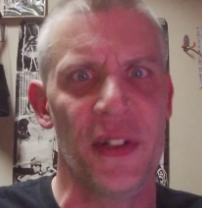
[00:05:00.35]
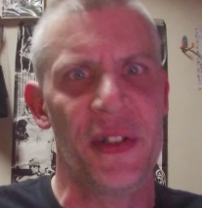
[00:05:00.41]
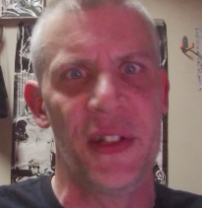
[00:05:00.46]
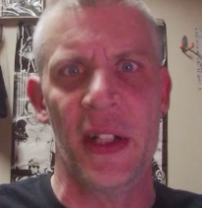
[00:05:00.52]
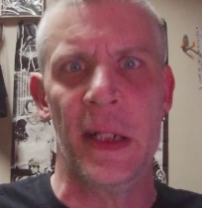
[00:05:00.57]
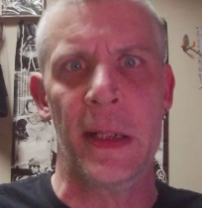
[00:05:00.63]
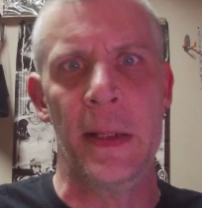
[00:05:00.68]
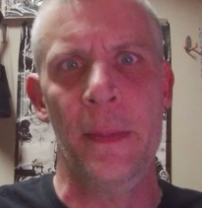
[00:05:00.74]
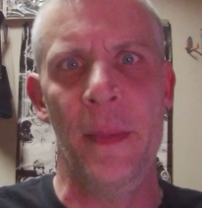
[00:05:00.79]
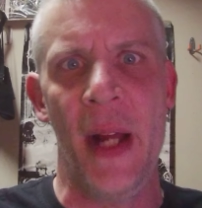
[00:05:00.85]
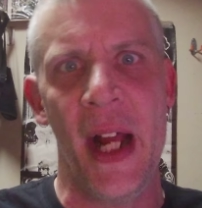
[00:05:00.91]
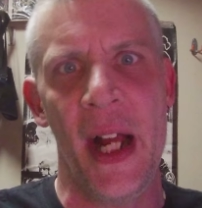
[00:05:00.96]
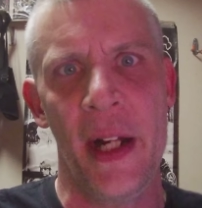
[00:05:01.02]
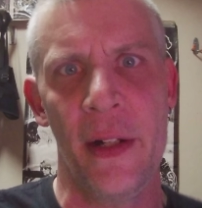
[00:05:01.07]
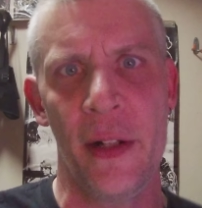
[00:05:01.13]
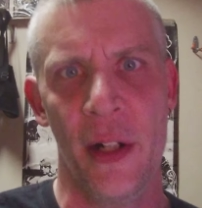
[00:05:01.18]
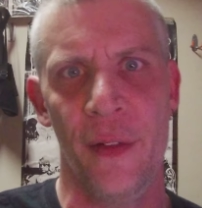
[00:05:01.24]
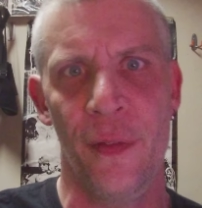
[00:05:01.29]
It's just a
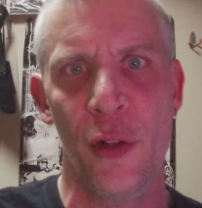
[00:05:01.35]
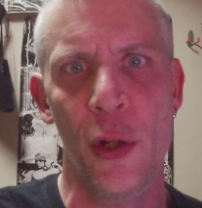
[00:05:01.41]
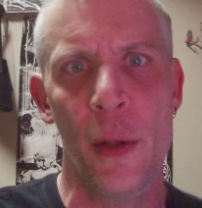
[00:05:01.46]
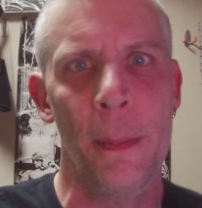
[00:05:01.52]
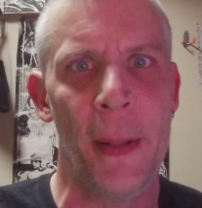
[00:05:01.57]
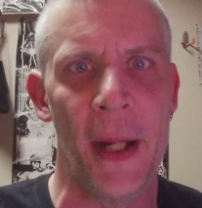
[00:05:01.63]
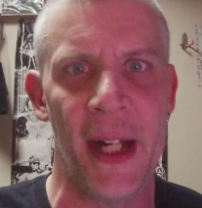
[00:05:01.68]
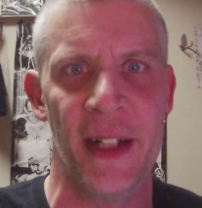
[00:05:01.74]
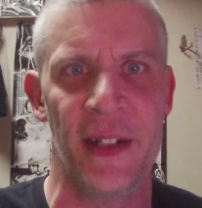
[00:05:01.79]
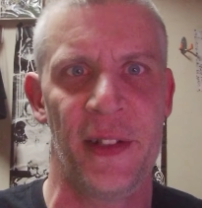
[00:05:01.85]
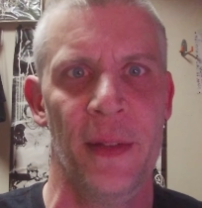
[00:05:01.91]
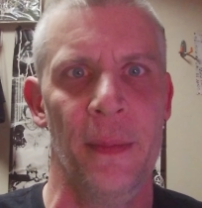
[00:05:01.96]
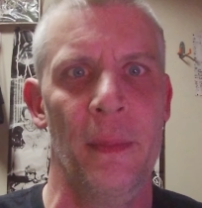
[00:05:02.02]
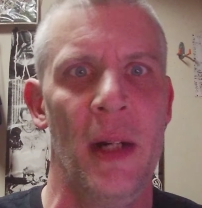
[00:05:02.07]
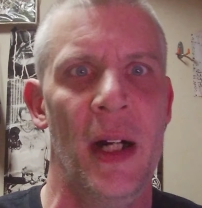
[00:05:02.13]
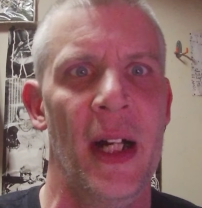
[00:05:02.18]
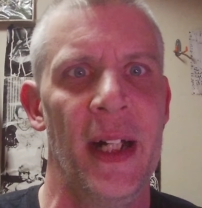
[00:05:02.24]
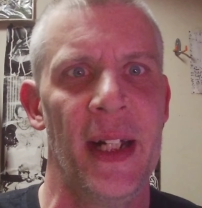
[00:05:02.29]
matter of who pays the
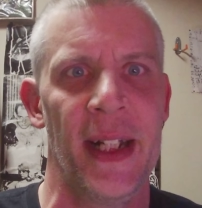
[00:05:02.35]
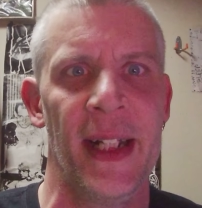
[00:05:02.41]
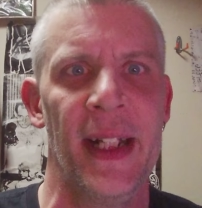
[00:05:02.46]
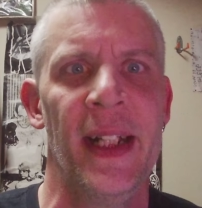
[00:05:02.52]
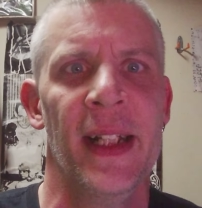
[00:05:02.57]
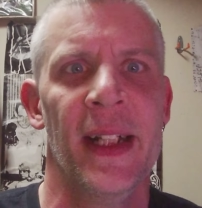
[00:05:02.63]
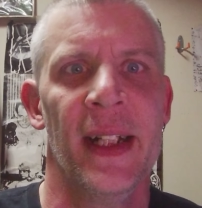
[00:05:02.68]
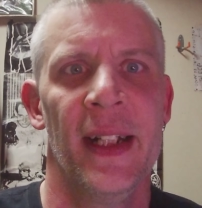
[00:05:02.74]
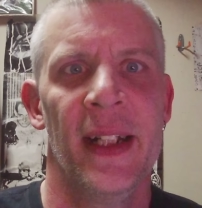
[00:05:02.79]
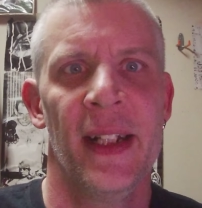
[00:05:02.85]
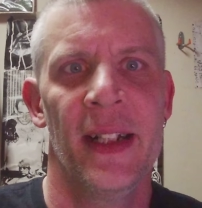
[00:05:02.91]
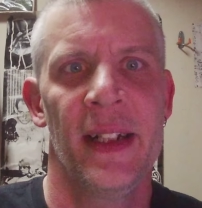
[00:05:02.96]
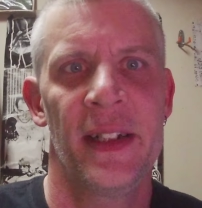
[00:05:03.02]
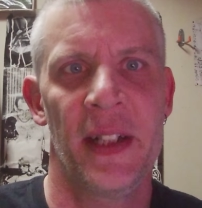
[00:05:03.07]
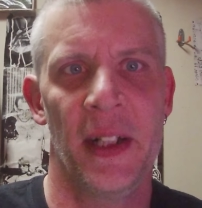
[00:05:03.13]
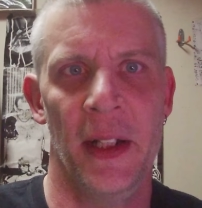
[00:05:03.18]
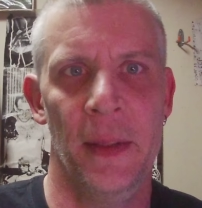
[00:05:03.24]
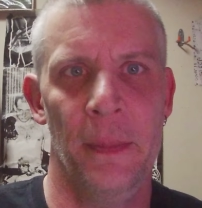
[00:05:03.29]
money
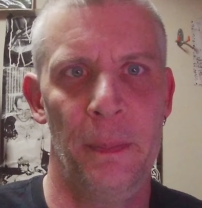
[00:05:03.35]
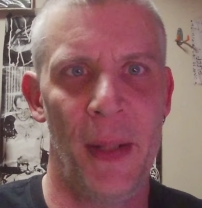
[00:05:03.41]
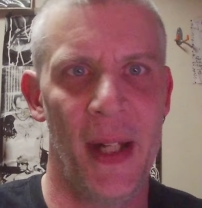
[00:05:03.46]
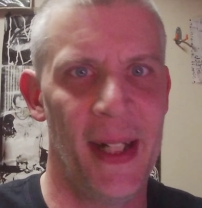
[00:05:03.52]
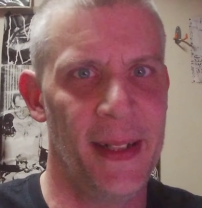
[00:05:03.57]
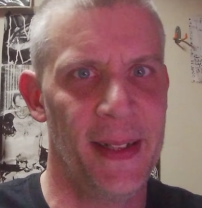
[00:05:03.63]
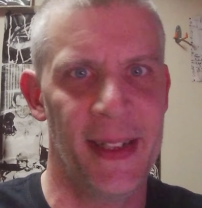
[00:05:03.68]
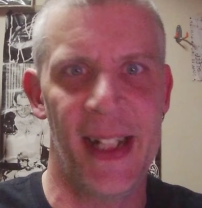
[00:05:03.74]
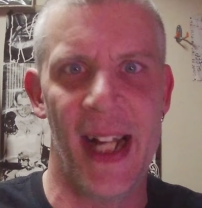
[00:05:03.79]
to pay the